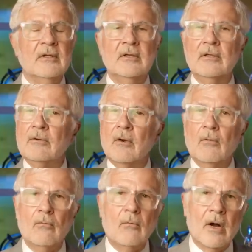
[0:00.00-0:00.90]
You
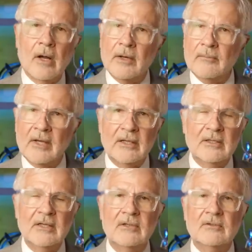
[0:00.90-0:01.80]
don't want to
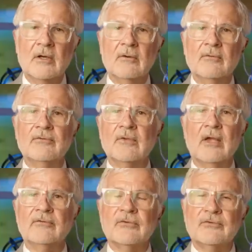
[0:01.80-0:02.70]
make ketones
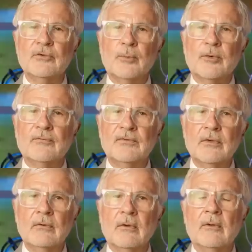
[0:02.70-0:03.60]
as a super
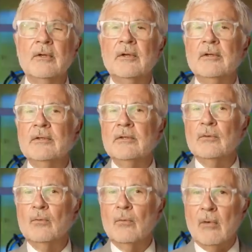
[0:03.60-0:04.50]
fuel.
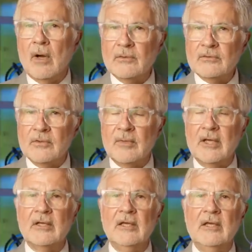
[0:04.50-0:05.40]
You want to
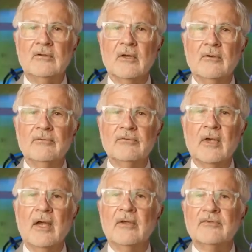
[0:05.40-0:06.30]
make ketones
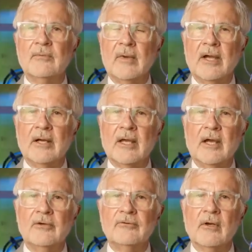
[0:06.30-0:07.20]
as a
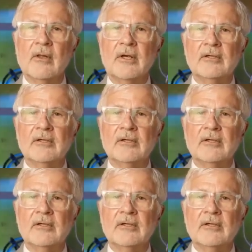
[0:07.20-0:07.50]
mitochondrial